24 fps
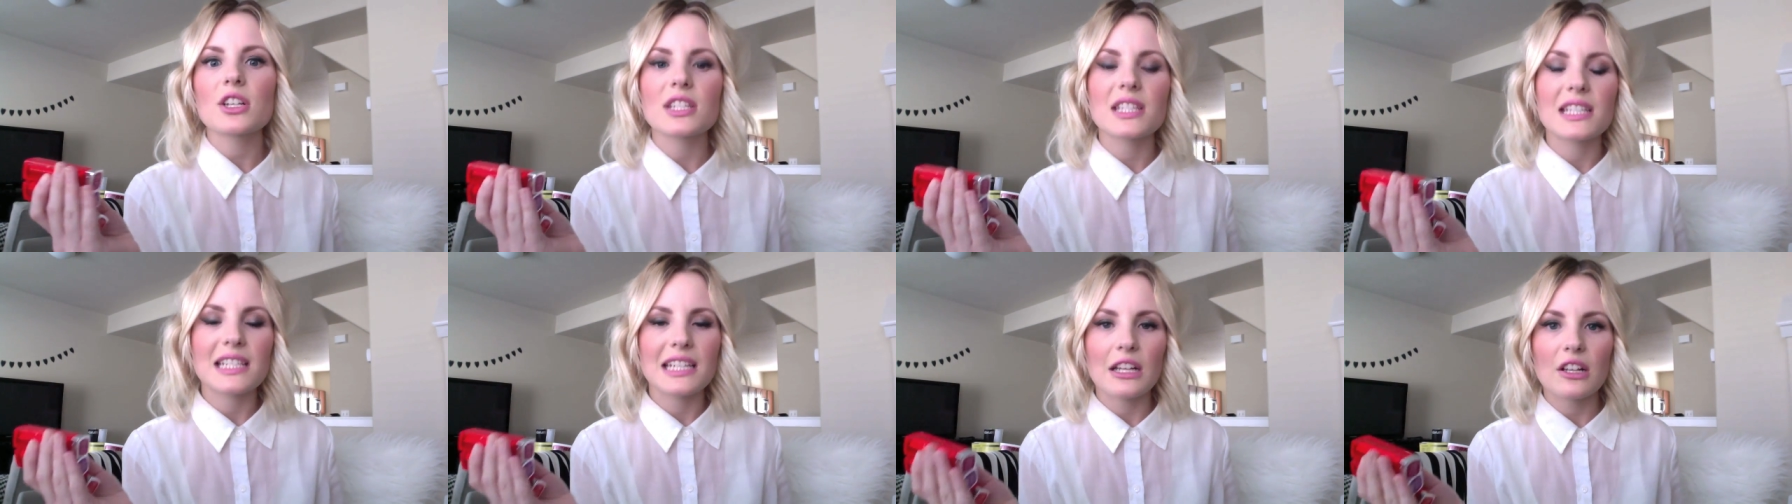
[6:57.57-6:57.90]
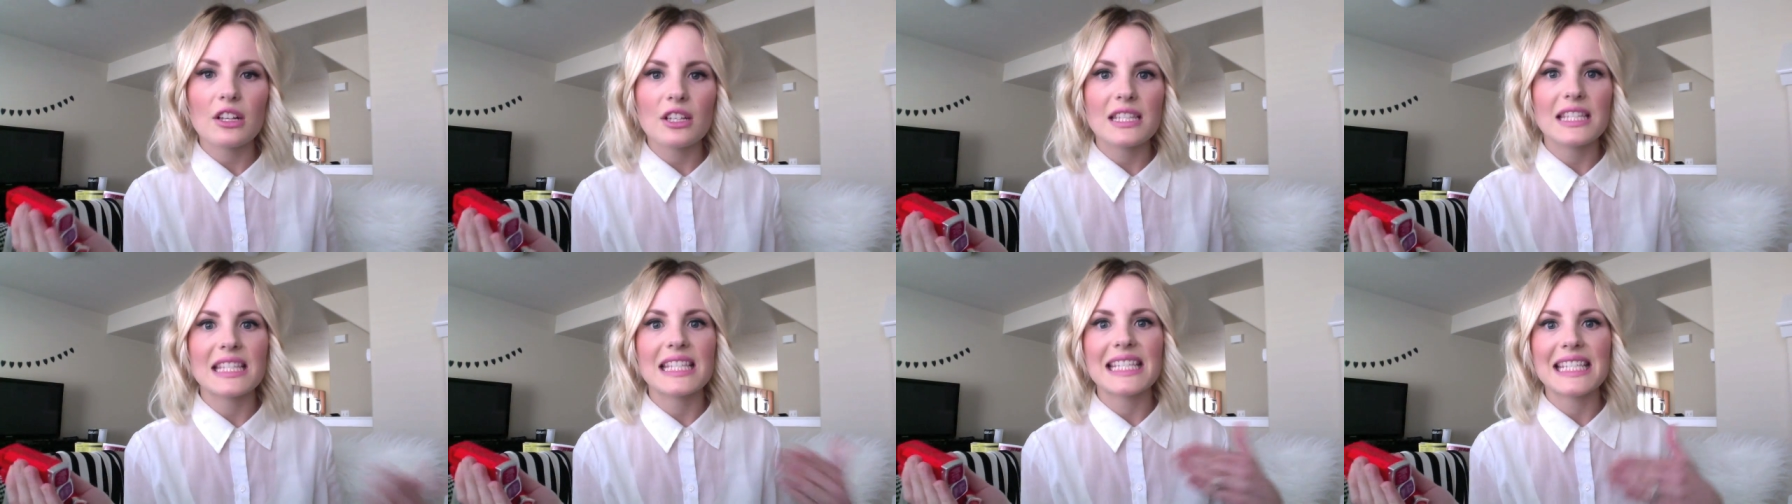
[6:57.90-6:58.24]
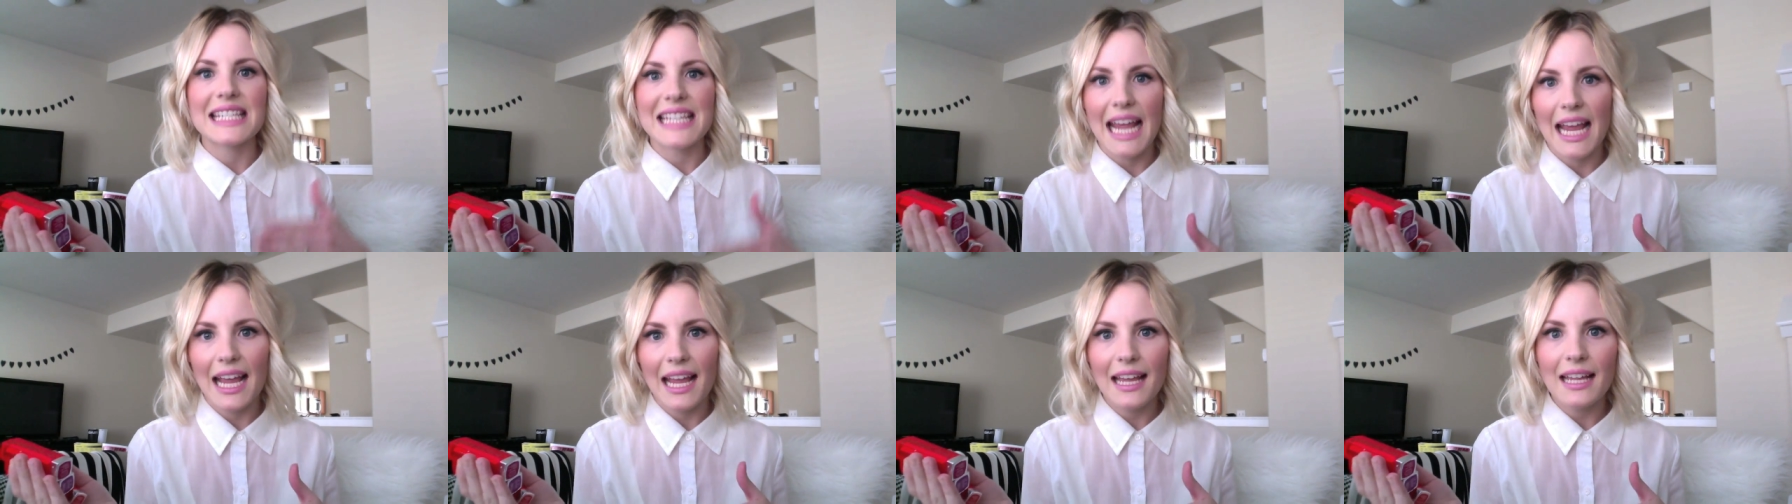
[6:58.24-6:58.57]
still
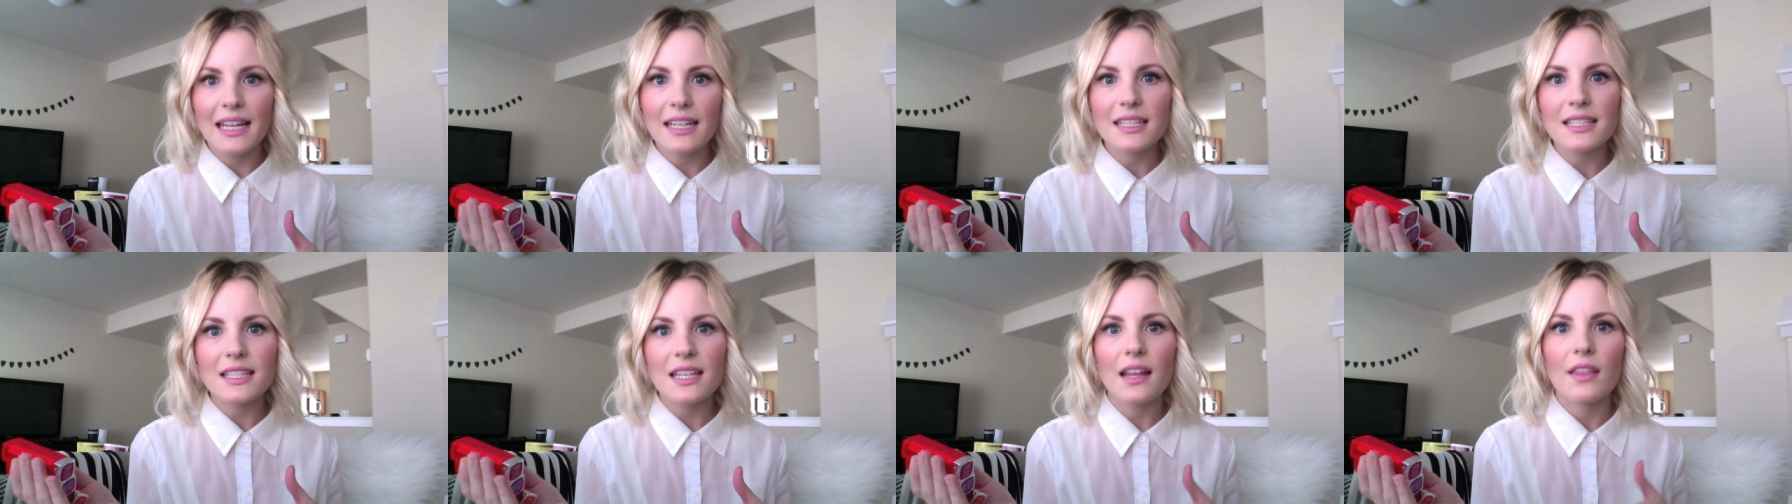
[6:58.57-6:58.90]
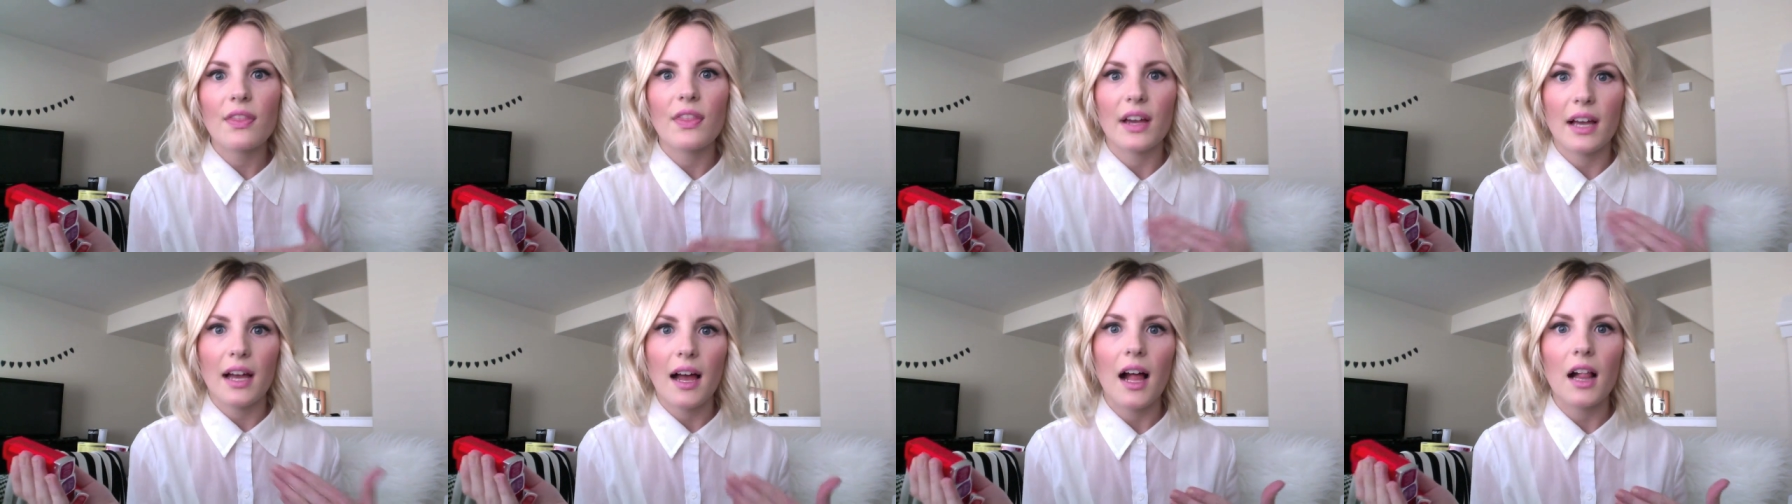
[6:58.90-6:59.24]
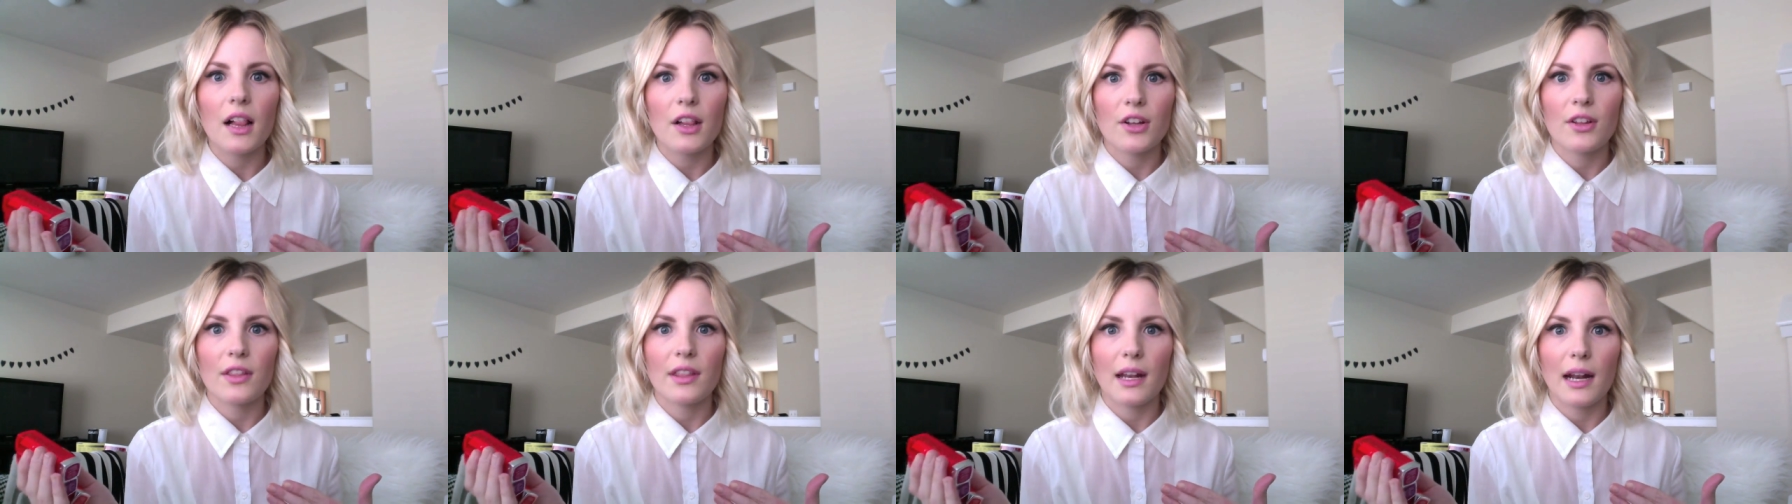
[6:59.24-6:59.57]
stained the
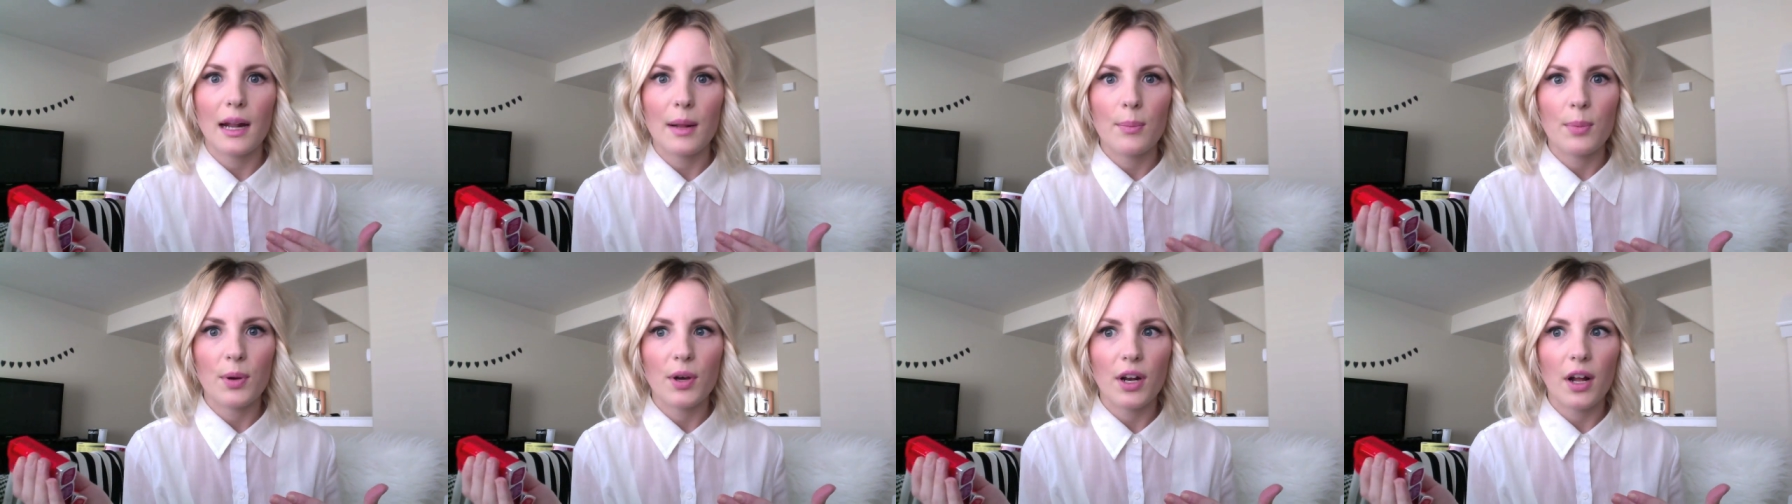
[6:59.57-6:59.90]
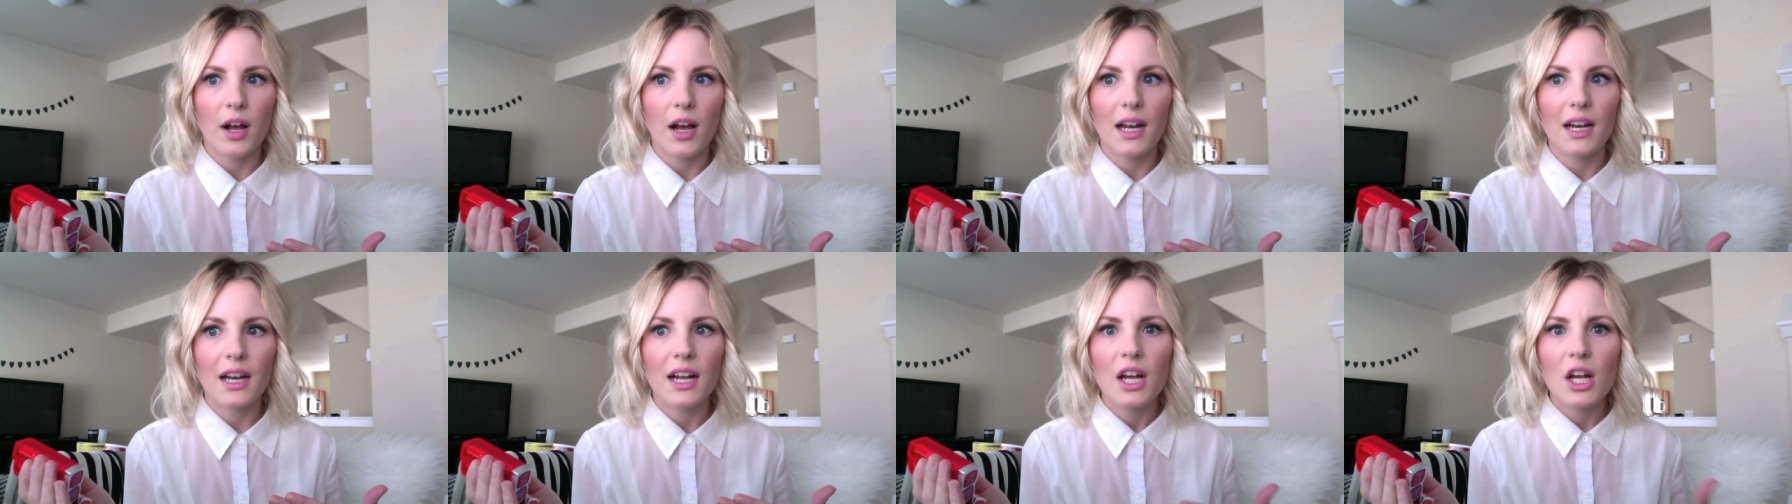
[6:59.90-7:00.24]
color that I put on.